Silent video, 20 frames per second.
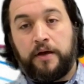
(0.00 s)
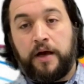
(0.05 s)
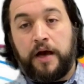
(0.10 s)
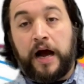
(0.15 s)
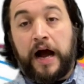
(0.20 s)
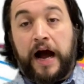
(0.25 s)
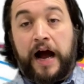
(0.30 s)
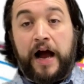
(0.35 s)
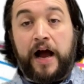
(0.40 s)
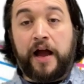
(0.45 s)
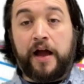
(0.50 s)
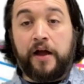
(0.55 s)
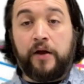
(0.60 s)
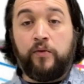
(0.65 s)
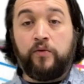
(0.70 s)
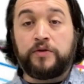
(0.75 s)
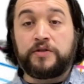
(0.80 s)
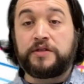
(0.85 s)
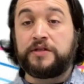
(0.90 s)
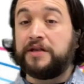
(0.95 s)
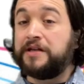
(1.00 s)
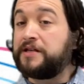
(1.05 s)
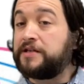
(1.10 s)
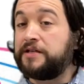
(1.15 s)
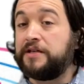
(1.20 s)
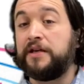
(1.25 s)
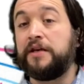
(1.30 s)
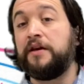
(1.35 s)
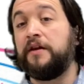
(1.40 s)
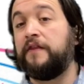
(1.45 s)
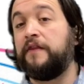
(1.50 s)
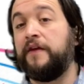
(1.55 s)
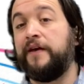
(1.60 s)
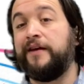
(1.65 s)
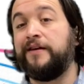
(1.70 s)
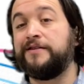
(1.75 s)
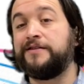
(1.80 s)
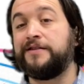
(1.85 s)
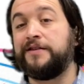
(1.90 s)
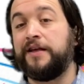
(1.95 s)
I was listening to
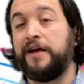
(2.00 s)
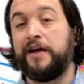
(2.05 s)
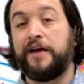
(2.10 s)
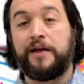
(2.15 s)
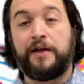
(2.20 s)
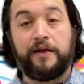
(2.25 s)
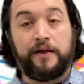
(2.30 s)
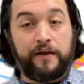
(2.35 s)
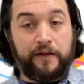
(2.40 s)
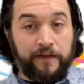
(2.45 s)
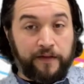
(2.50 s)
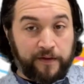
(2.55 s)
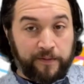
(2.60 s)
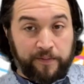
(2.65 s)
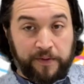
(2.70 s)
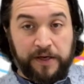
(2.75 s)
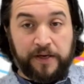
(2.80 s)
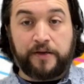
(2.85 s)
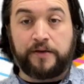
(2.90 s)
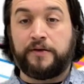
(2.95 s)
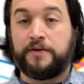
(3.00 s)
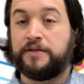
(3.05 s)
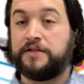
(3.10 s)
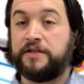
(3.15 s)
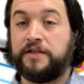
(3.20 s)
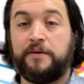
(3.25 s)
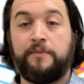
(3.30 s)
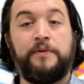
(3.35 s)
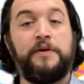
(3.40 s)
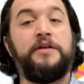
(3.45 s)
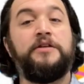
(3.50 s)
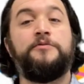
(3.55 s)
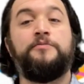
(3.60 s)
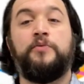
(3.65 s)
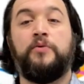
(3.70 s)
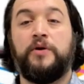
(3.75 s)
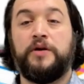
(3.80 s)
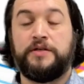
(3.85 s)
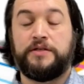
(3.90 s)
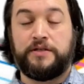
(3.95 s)
things like the Beatles and the Beach
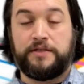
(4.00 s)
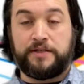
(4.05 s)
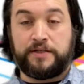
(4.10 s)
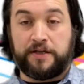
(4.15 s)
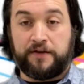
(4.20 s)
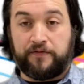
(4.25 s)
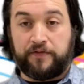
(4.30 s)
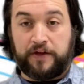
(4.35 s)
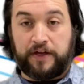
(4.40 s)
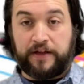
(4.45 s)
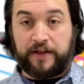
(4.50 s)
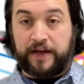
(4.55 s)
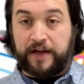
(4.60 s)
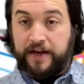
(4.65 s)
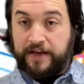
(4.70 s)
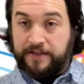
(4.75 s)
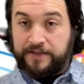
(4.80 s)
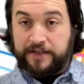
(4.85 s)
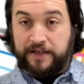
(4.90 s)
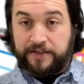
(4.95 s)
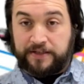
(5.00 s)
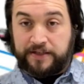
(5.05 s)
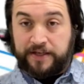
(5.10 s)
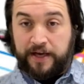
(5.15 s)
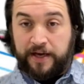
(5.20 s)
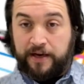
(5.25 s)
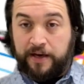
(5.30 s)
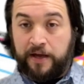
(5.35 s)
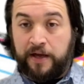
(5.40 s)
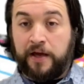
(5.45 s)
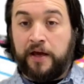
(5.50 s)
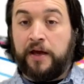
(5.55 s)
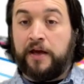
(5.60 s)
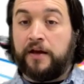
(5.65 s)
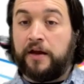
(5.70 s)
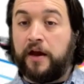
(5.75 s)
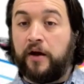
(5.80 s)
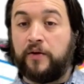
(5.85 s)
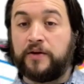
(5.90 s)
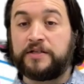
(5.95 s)
Boys and stuff like that, as I said.
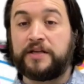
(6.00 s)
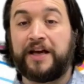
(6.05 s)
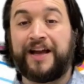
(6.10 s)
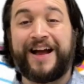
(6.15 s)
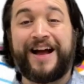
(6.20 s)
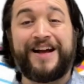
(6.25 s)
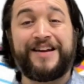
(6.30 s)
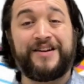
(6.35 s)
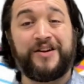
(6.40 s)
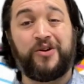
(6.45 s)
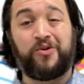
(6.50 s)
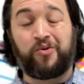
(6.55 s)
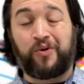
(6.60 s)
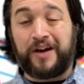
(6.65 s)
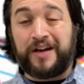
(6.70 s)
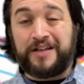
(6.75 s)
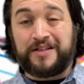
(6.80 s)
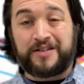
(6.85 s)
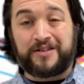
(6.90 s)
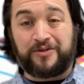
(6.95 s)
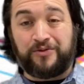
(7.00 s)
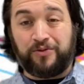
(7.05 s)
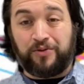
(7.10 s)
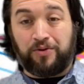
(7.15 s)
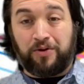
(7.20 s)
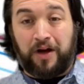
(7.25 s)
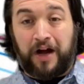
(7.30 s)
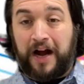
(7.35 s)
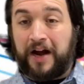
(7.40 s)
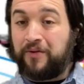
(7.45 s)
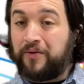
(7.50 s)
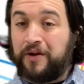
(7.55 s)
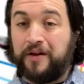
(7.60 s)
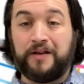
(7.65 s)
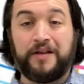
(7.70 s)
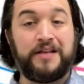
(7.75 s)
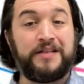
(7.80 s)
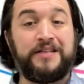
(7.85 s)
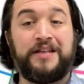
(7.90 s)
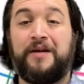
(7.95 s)
Now, as I got into grade school, I
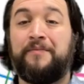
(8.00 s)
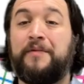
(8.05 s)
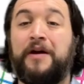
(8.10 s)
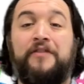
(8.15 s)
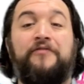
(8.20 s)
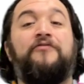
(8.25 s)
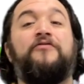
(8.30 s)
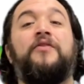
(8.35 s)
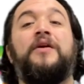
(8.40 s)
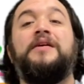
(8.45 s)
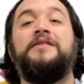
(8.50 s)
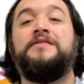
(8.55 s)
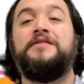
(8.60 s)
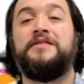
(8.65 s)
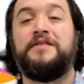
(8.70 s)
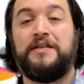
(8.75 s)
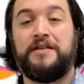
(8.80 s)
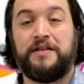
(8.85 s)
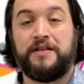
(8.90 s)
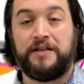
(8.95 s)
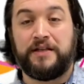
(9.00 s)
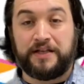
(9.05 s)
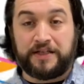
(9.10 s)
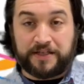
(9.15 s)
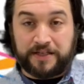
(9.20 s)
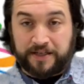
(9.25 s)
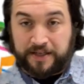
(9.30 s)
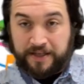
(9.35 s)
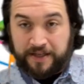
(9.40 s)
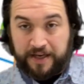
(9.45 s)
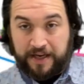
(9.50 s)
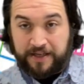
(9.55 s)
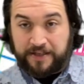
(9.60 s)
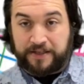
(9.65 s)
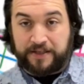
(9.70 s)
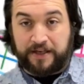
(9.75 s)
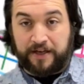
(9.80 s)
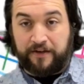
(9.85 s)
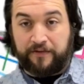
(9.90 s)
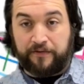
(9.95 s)
realized that my friends didn't listen to that
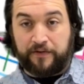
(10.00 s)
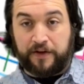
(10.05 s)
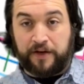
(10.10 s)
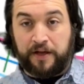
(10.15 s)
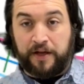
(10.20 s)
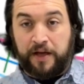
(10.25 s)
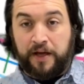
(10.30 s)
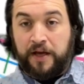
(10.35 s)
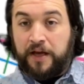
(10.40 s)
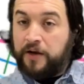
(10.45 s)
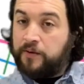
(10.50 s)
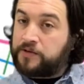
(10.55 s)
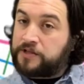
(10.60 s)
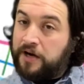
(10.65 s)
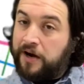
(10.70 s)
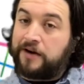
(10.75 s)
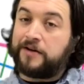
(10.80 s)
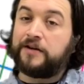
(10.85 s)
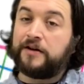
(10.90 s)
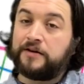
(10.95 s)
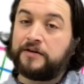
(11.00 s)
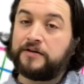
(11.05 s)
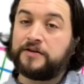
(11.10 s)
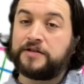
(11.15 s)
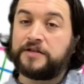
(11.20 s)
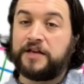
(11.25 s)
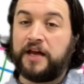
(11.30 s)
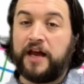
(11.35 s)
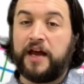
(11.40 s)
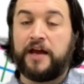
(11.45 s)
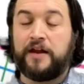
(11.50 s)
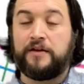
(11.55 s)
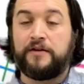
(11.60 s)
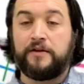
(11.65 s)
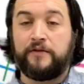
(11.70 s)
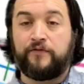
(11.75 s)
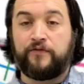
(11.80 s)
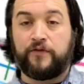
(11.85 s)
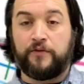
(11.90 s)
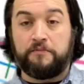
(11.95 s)
stuff. And it was hard to
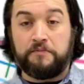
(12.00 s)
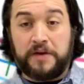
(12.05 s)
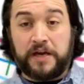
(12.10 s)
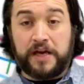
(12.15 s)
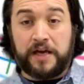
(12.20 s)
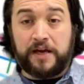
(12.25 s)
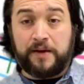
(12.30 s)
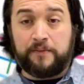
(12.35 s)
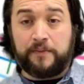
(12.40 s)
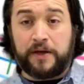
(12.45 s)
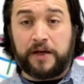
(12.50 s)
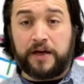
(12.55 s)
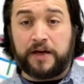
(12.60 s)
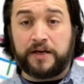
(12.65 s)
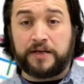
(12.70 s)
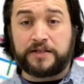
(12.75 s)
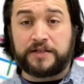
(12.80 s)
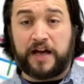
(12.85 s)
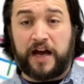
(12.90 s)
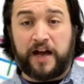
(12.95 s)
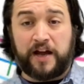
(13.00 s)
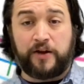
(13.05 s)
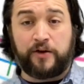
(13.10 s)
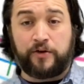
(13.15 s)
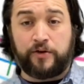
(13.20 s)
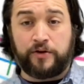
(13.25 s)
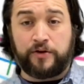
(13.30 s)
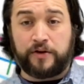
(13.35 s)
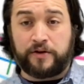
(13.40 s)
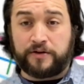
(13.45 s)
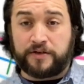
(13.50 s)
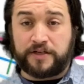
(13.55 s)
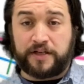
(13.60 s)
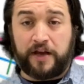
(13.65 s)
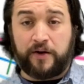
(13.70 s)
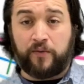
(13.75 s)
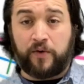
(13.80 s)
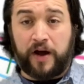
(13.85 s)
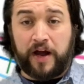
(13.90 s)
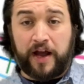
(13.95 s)
understand for me because I couldn't
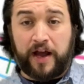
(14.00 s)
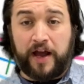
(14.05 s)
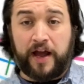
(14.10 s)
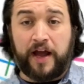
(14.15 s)
understand why